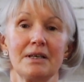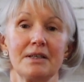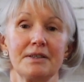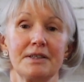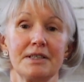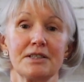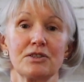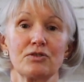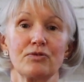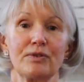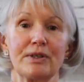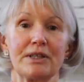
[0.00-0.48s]

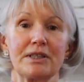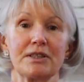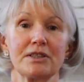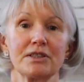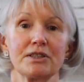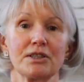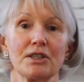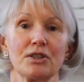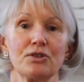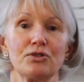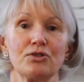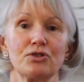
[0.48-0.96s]
This rings
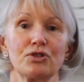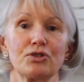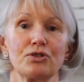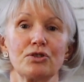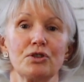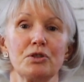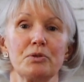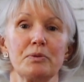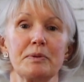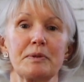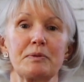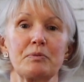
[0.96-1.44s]
so
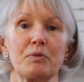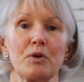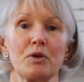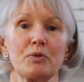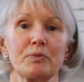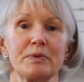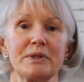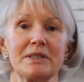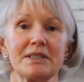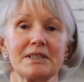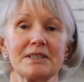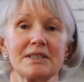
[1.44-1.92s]
true with
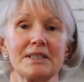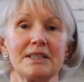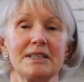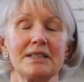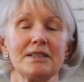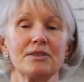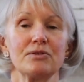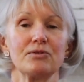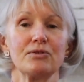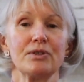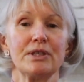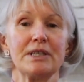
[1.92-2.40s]
what we
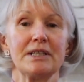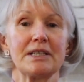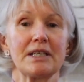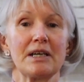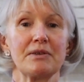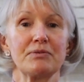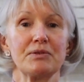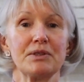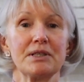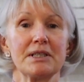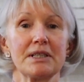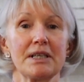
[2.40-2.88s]
see and read
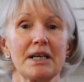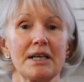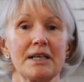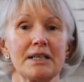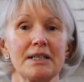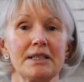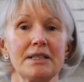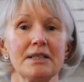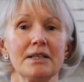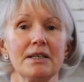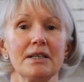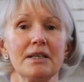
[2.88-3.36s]
every
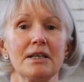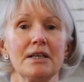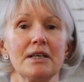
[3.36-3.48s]
day,